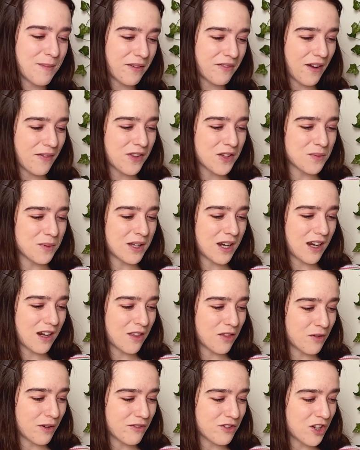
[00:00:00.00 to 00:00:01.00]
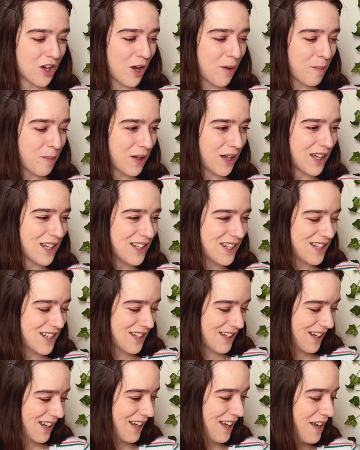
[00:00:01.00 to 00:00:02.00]
found this one at a thrift shop, and
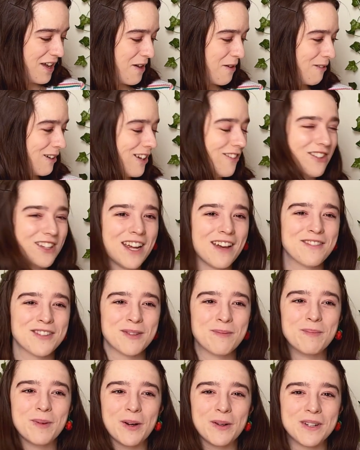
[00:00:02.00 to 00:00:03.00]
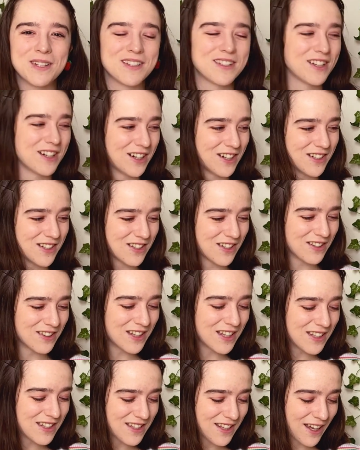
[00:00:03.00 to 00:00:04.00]
we even have some bonus stickers on the
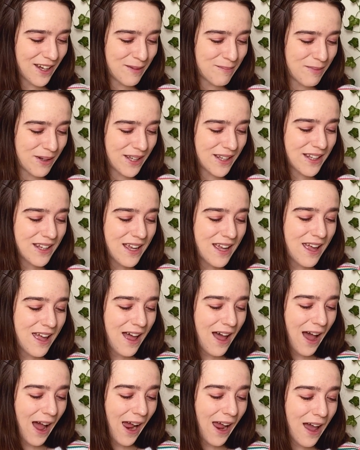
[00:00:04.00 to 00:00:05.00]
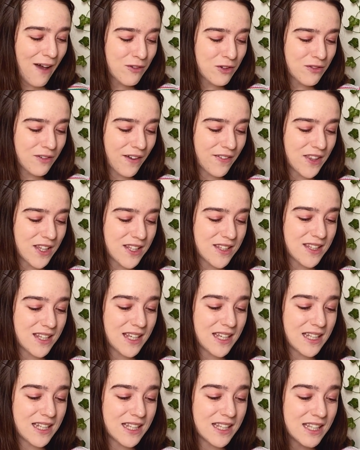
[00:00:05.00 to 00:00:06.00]
inside, but I haven't read this
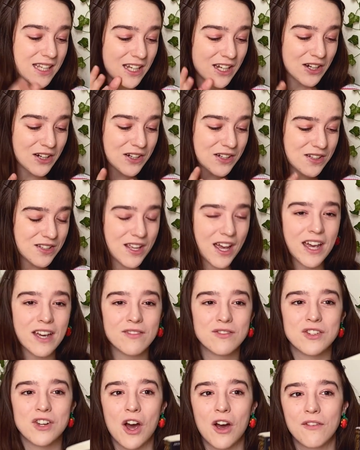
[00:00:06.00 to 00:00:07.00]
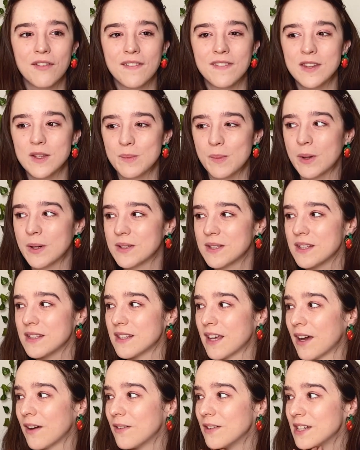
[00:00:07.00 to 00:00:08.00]
in years. I have not read this book since
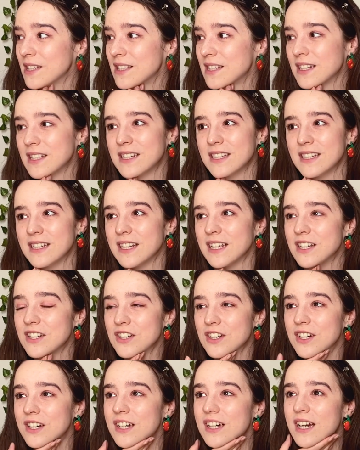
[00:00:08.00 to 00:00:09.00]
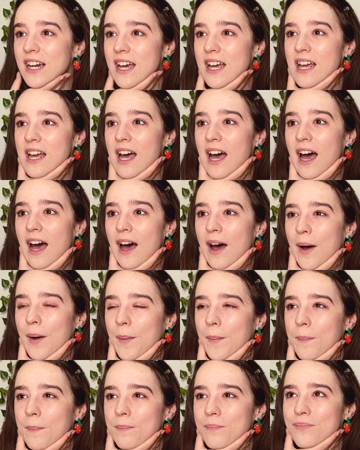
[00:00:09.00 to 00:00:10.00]
I was a teenager.
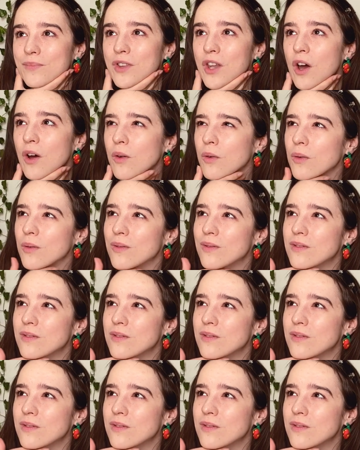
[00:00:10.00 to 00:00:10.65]
No.